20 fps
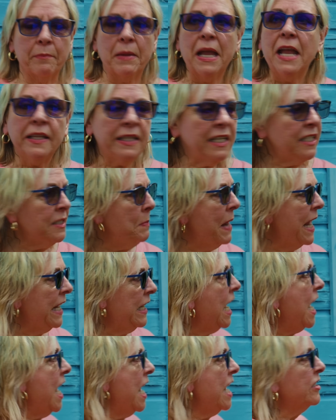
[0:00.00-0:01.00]
am. This man
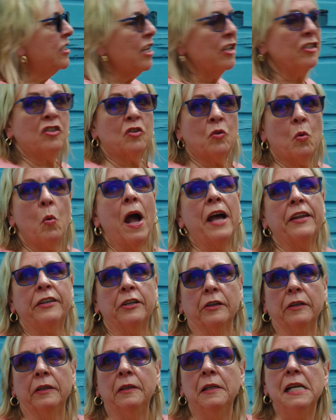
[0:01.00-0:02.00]
is a
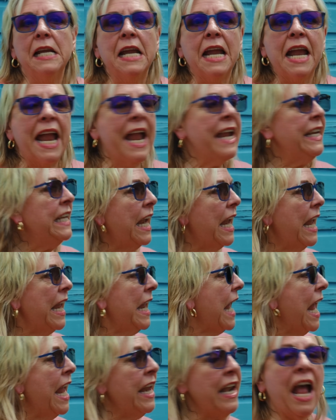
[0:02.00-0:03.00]
squatter, and,
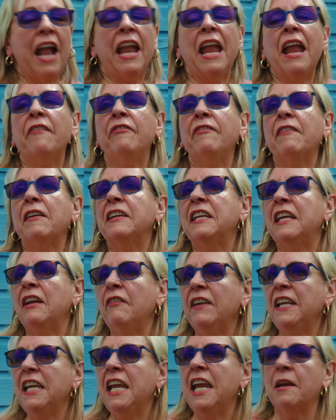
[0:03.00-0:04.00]
and I have
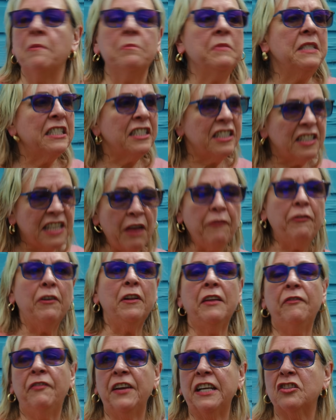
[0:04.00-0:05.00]
given him several
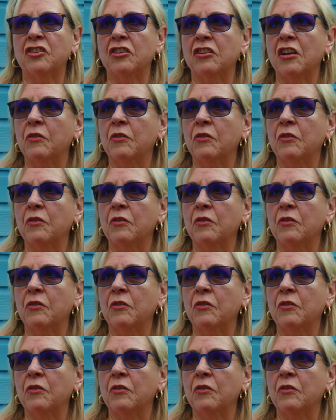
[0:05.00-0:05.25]
eviction